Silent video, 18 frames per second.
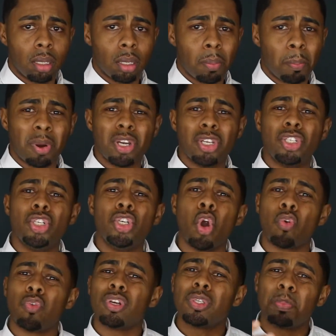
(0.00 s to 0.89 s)
but it's your
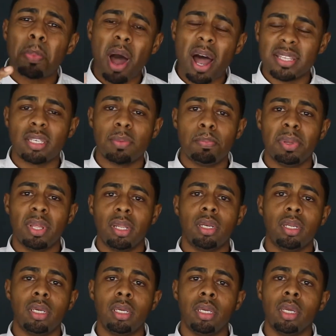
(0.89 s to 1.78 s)

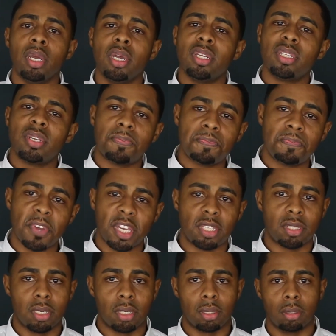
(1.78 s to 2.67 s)
responsibility to
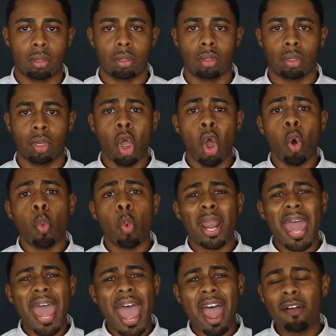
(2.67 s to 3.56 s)
fix it.
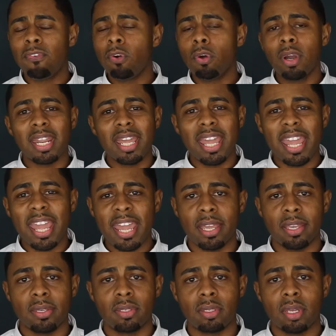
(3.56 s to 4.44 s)
Whatever it
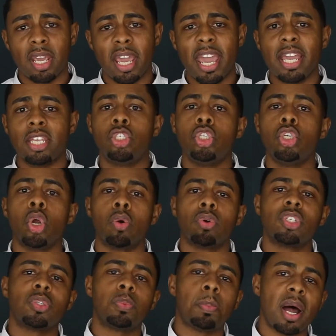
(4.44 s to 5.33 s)
is, it's your
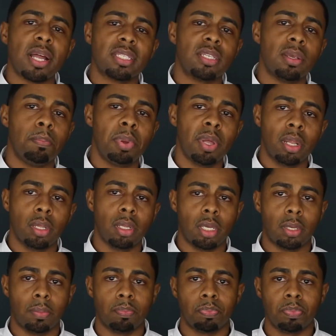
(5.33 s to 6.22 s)

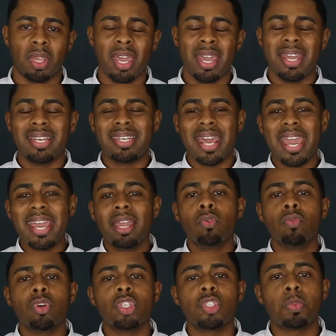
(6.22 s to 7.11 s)
responsibility. Taking
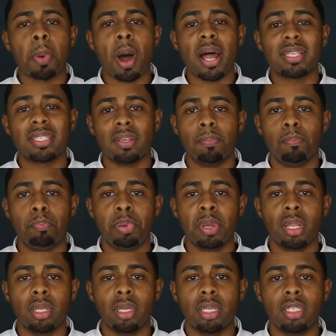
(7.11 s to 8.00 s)

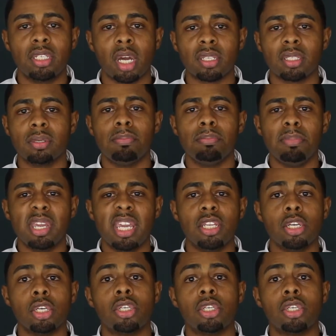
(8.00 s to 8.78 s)
responsibility doesn't mean you're